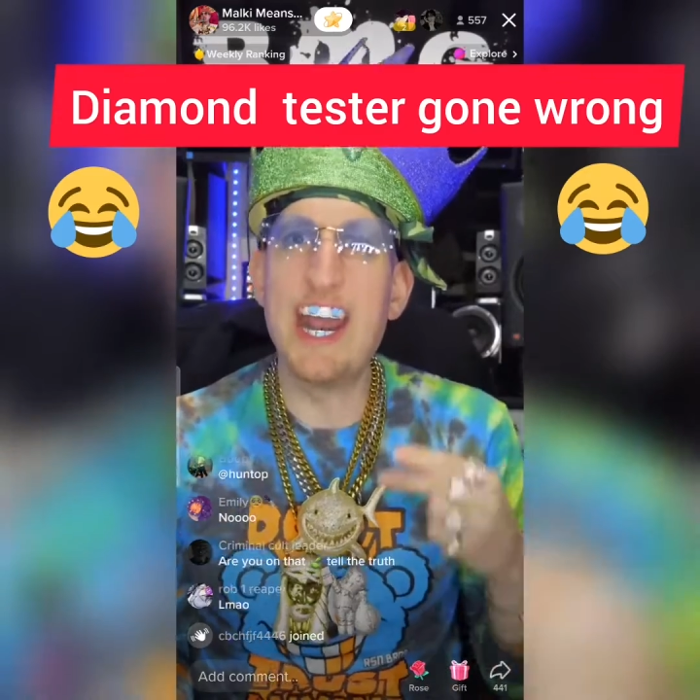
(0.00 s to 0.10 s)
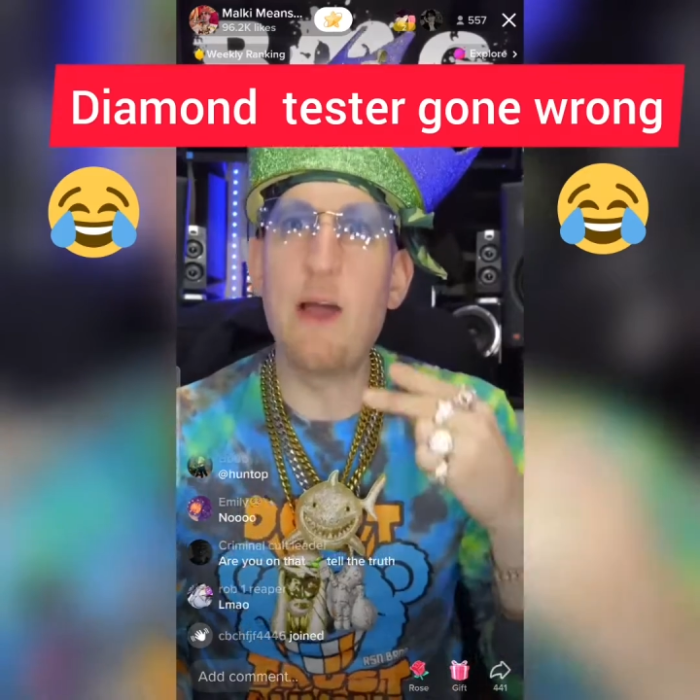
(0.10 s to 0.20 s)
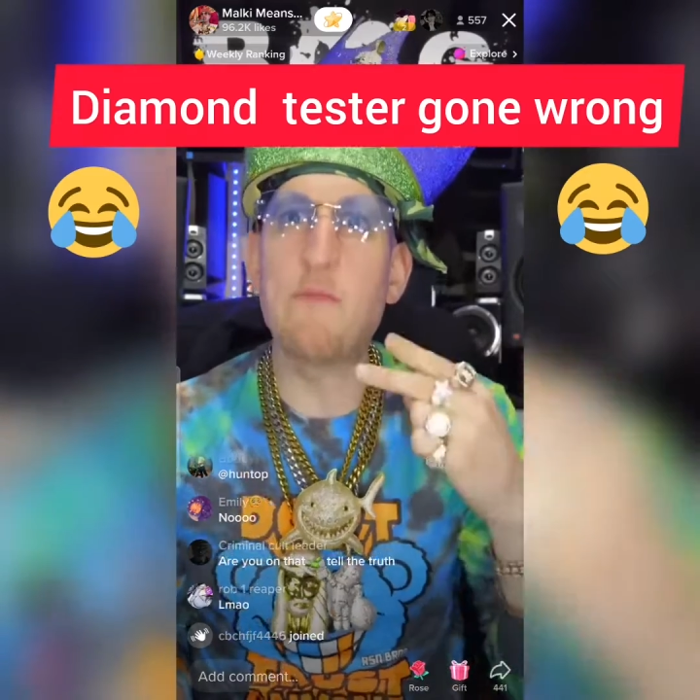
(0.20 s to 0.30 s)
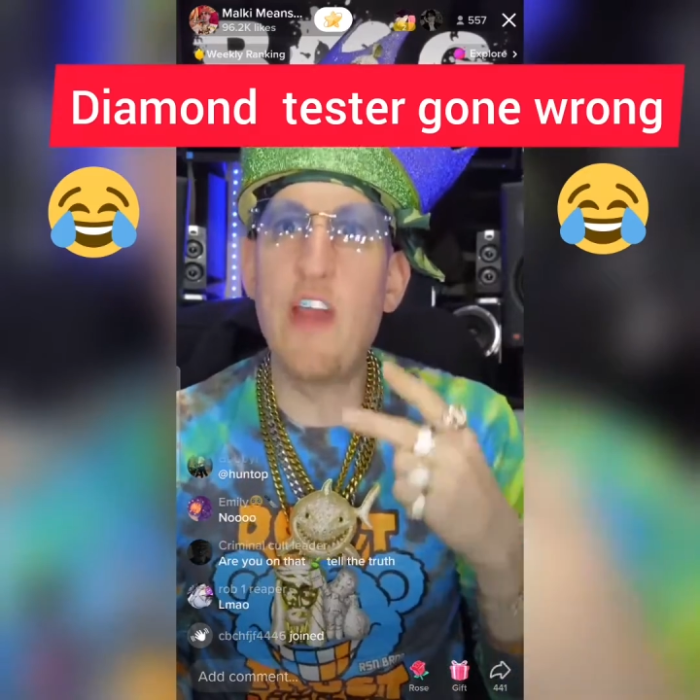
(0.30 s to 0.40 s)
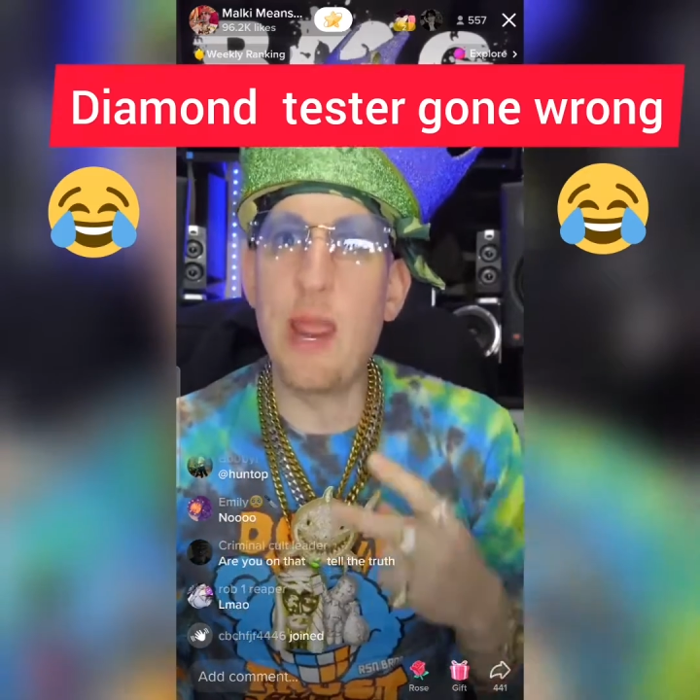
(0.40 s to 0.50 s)

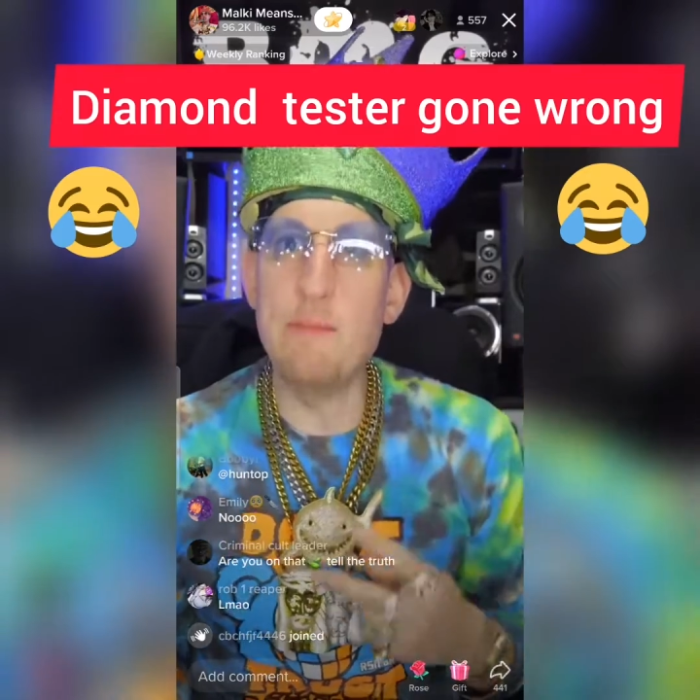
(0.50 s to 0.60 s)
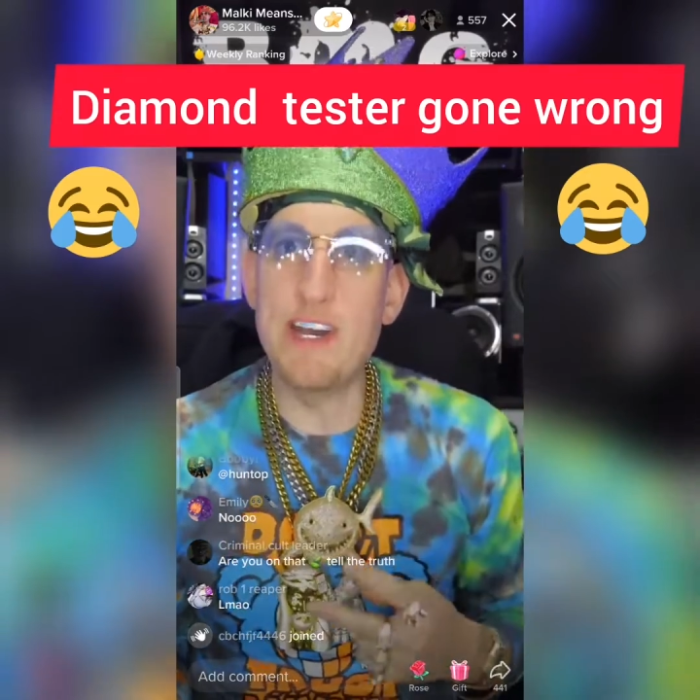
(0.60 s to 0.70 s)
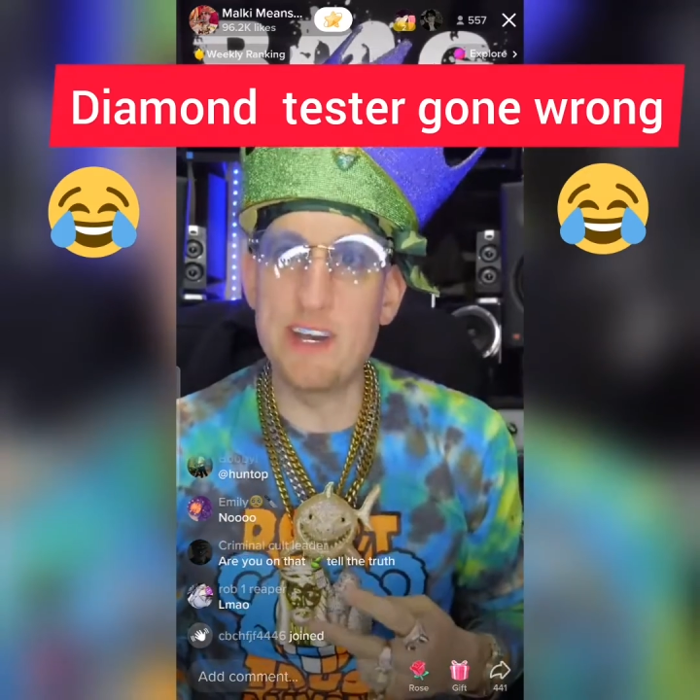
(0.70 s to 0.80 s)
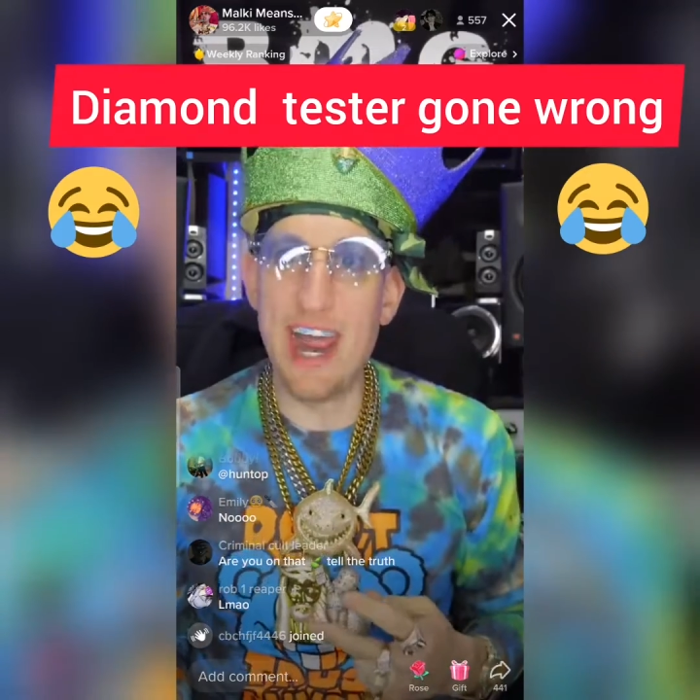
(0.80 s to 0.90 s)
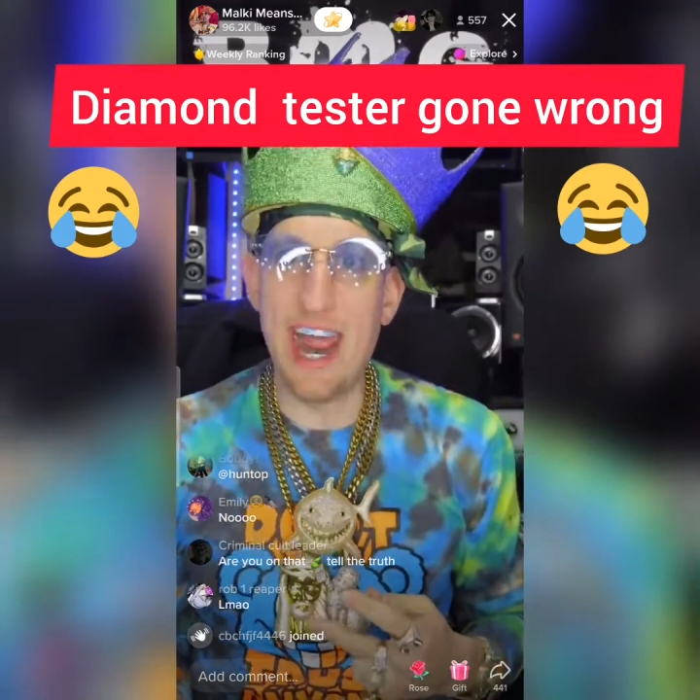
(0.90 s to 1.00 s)
and I'm
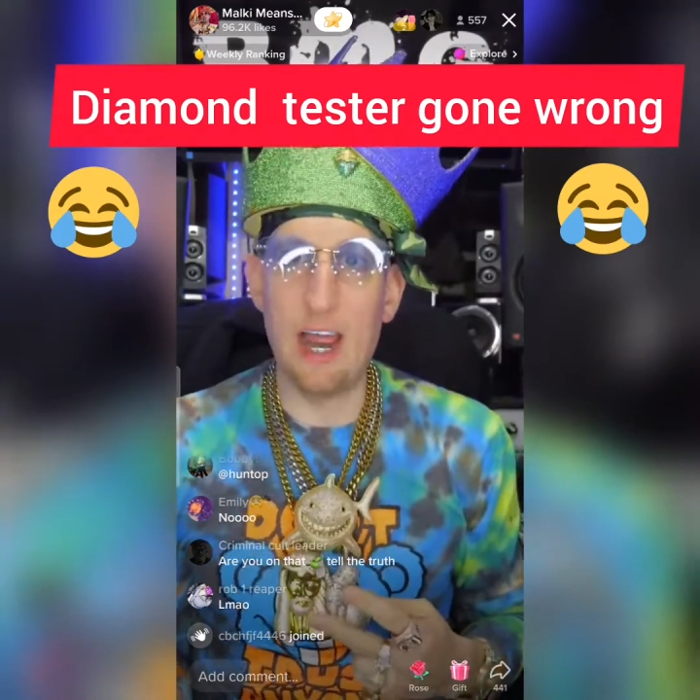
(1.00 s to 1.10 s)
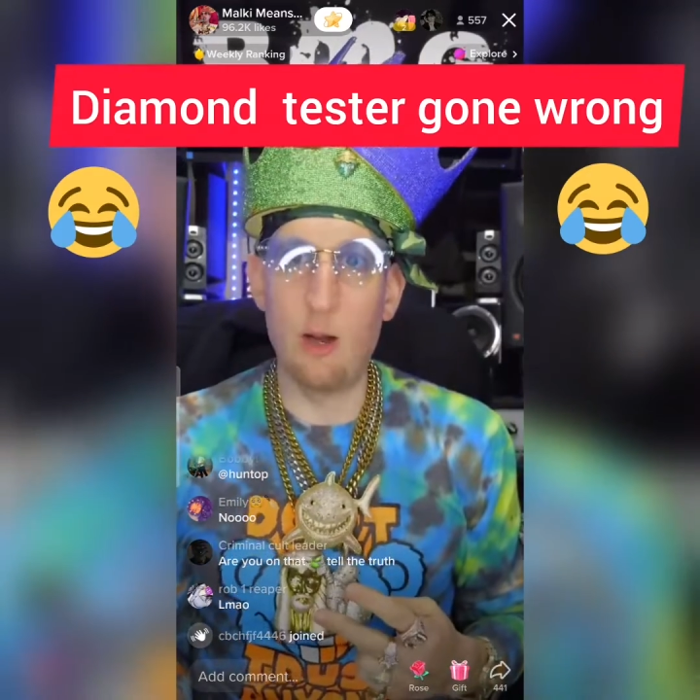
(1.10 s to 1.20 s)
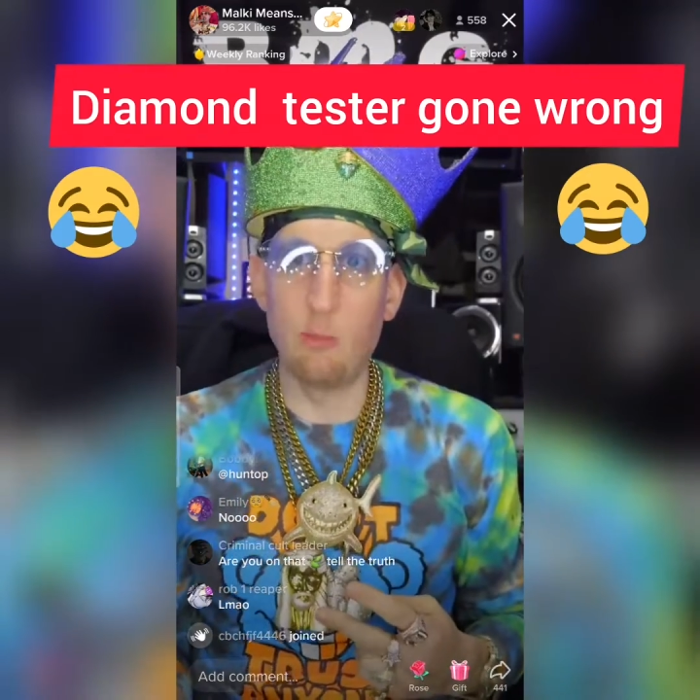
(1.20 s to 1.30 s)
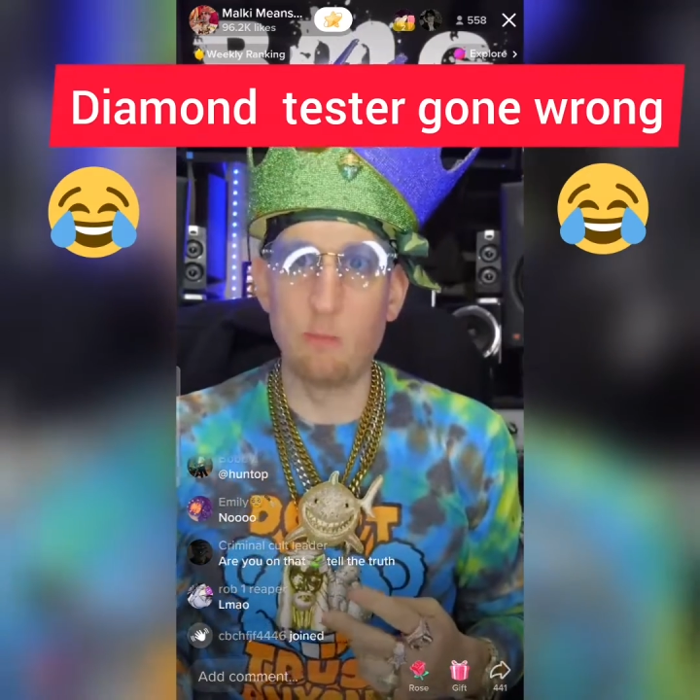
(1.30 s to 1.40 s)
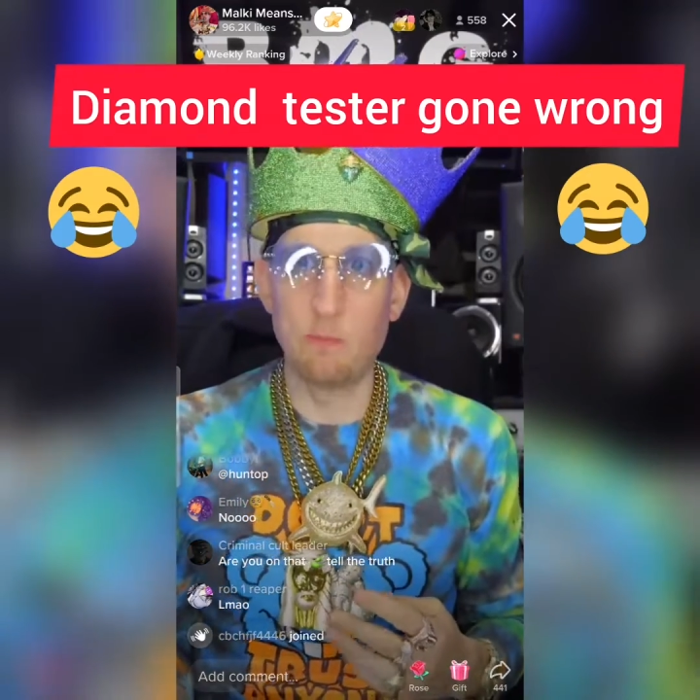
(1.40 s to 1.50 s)
famous
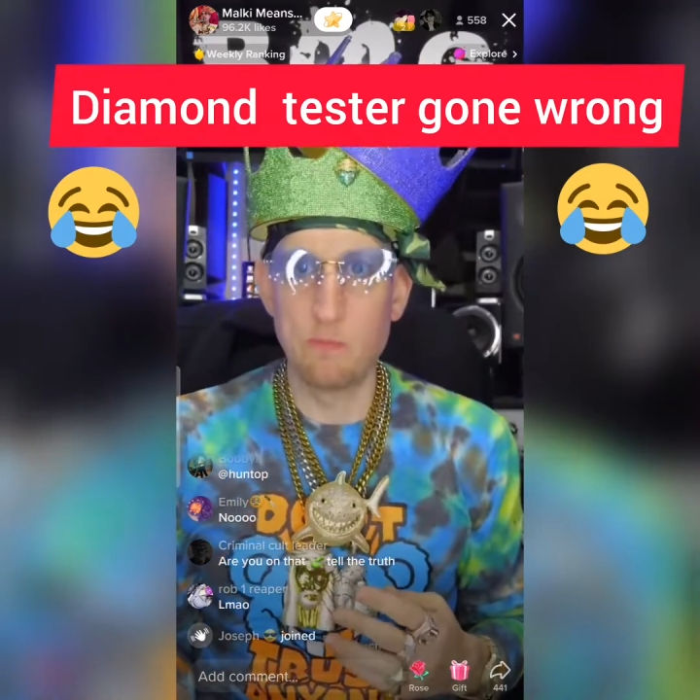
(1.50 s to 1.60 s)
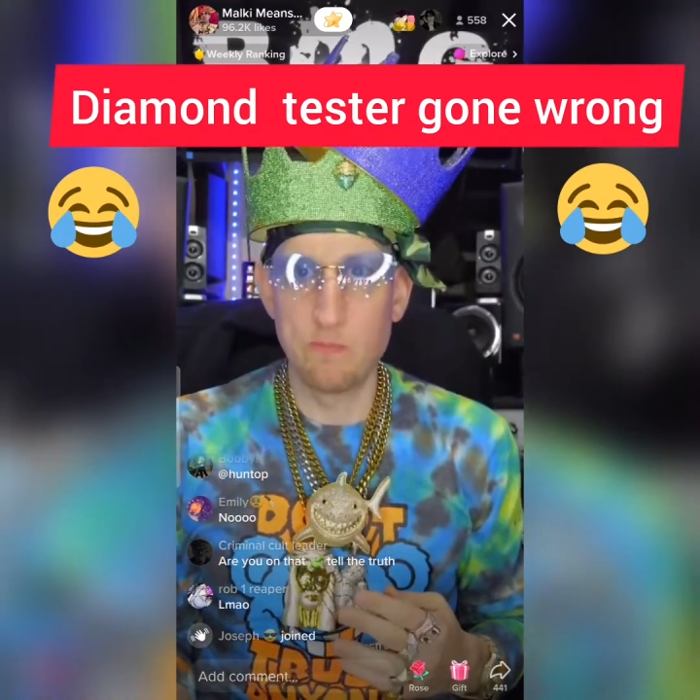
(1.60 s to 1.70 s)
now.